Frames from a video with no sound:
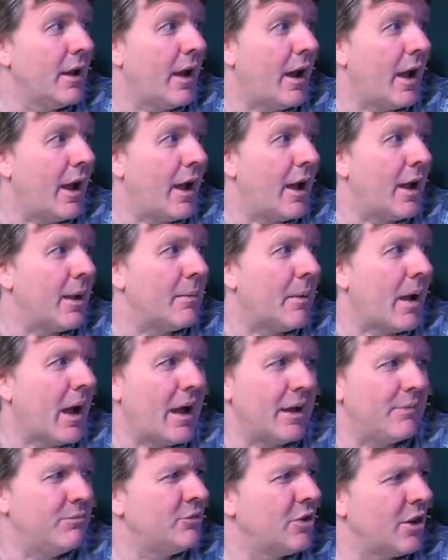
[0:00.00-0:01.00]
Um,
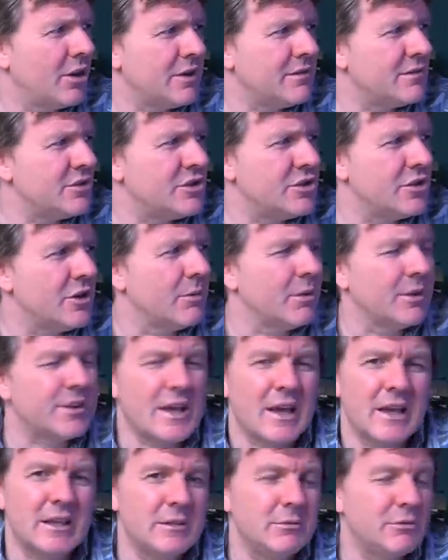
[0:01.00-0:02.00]
I'm not even sure what
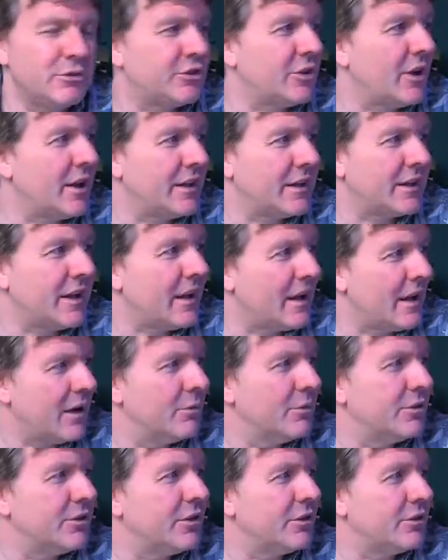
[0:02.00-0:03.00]
the hell he was trying to get at
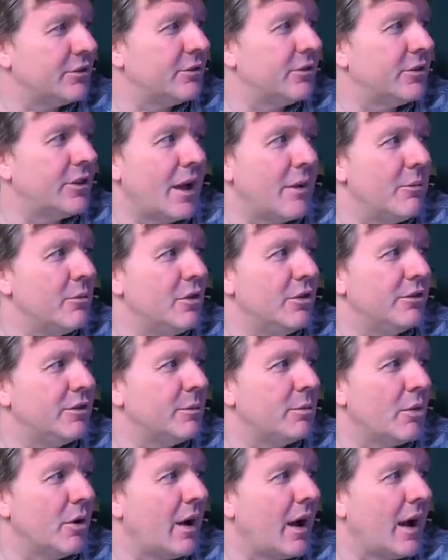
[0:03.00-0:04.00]
with this that movie,
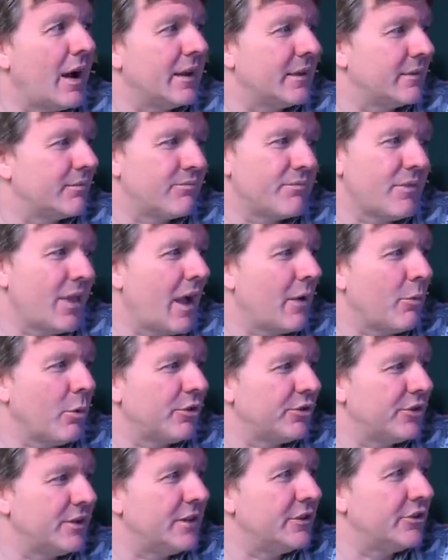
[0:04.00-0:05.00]
but I, I
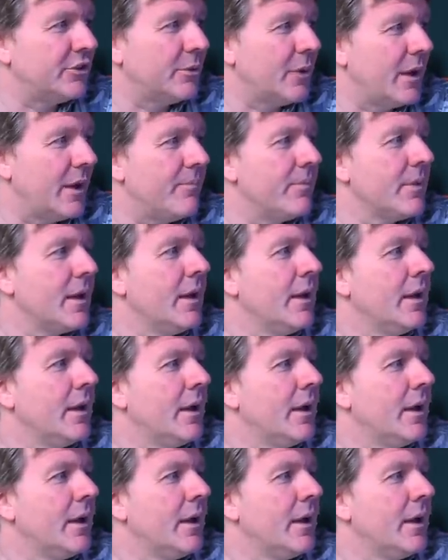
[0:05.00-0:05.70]
wasn't into it.